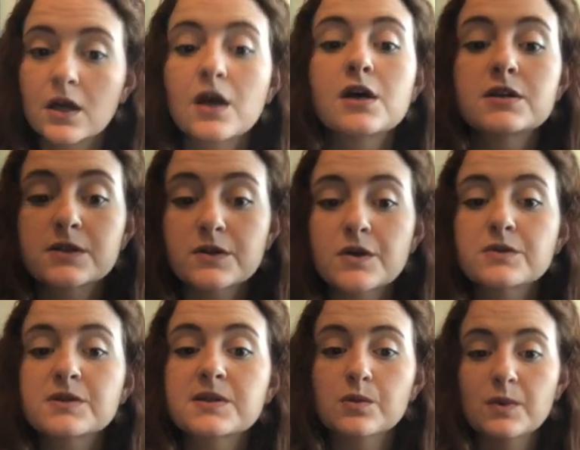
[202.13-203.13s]
So those
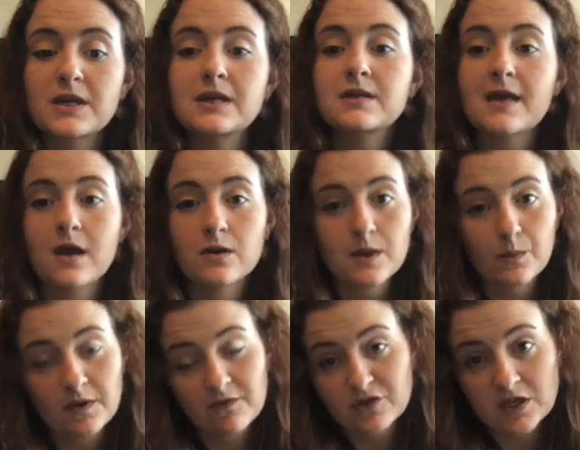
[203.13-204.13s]
three there that
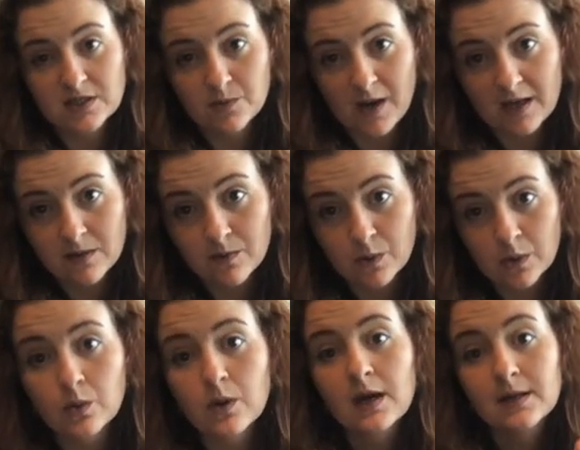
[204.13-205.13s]
we've just read through,
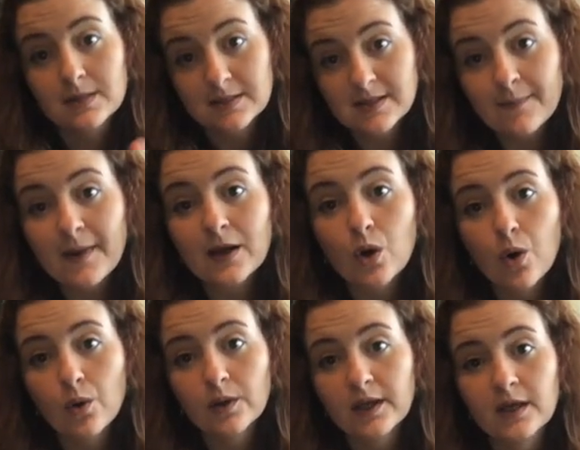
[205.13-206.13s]
the
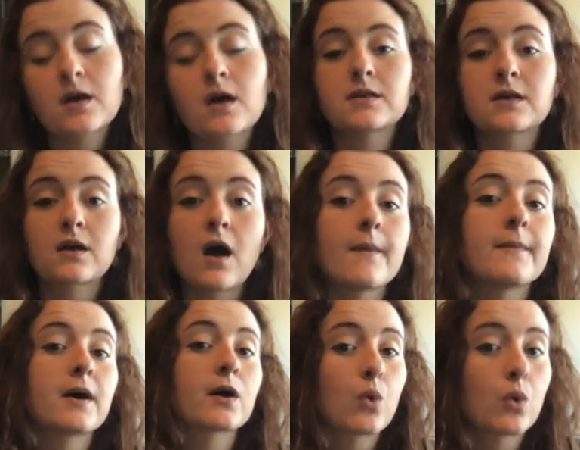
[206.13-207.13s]
semicolon, the comma,
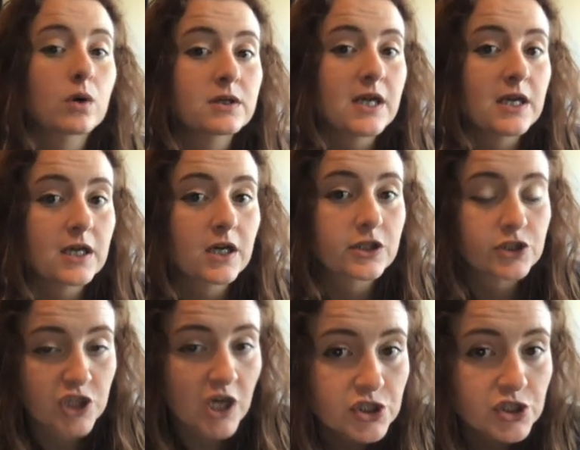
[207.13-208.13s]
coordinating
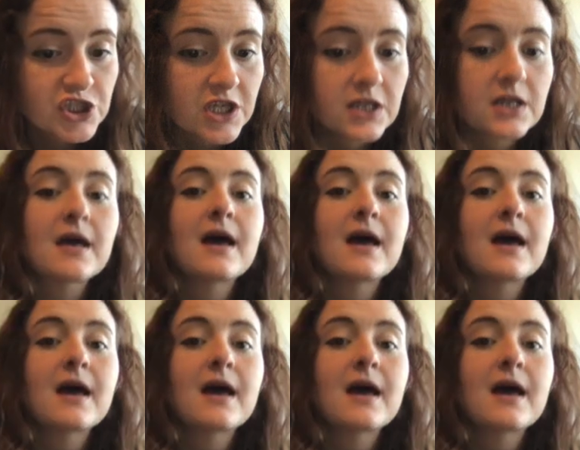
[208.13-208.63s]
conjunction,